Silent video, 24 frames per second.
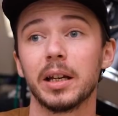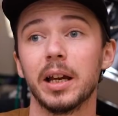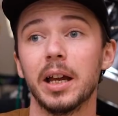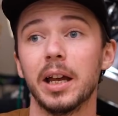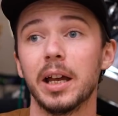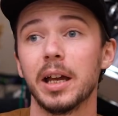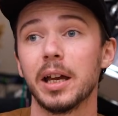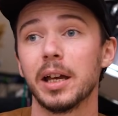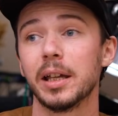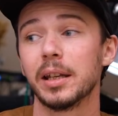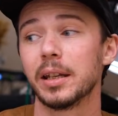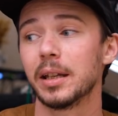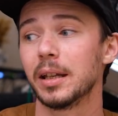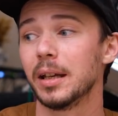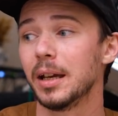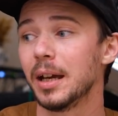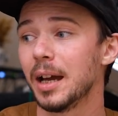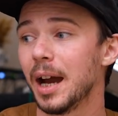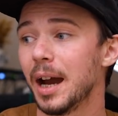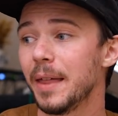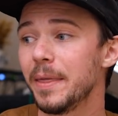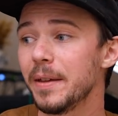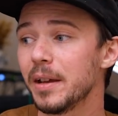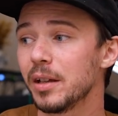and
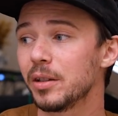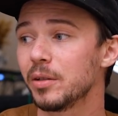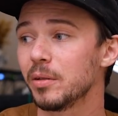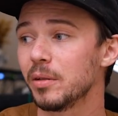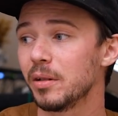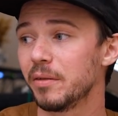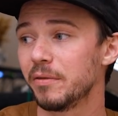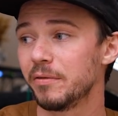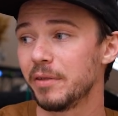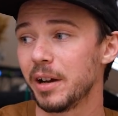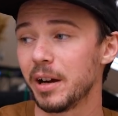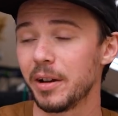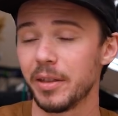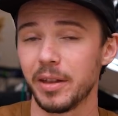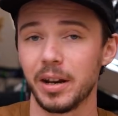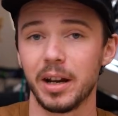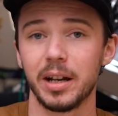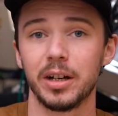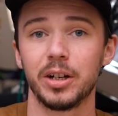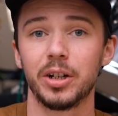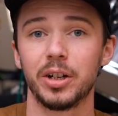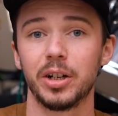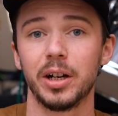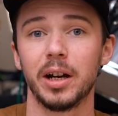I think it's only fair that
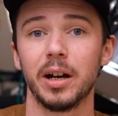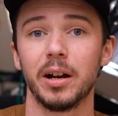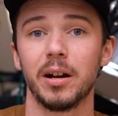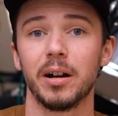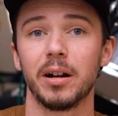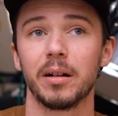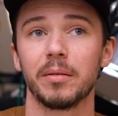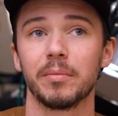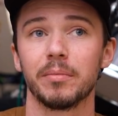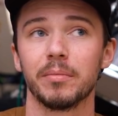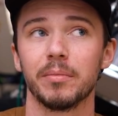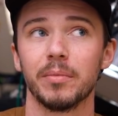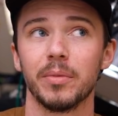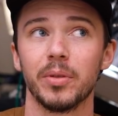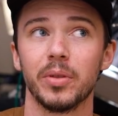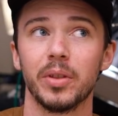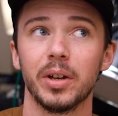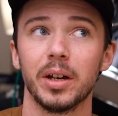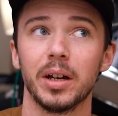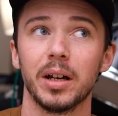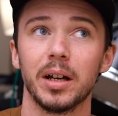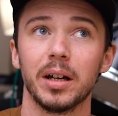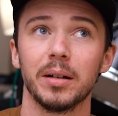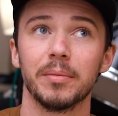I share
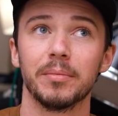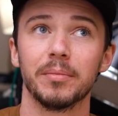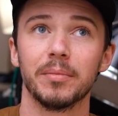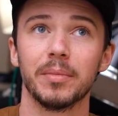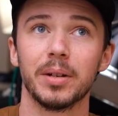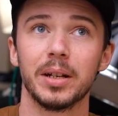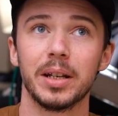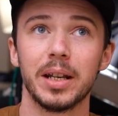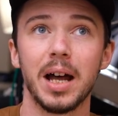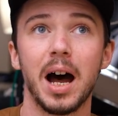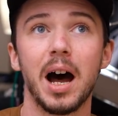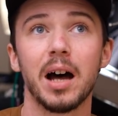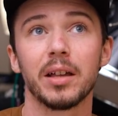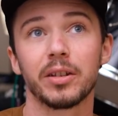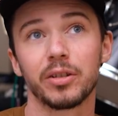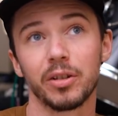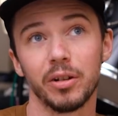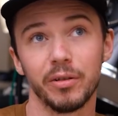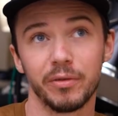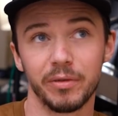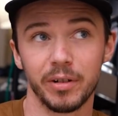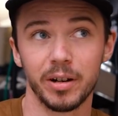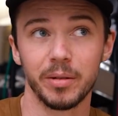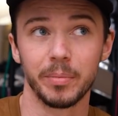the not
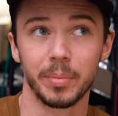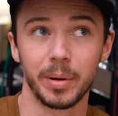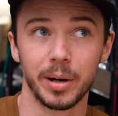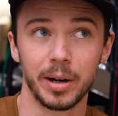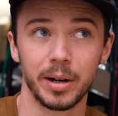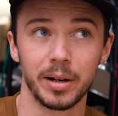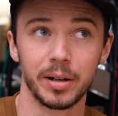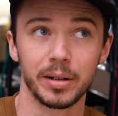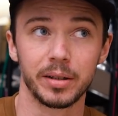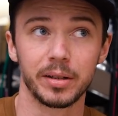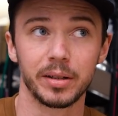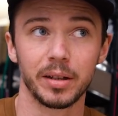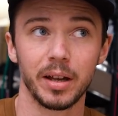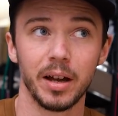so fun parts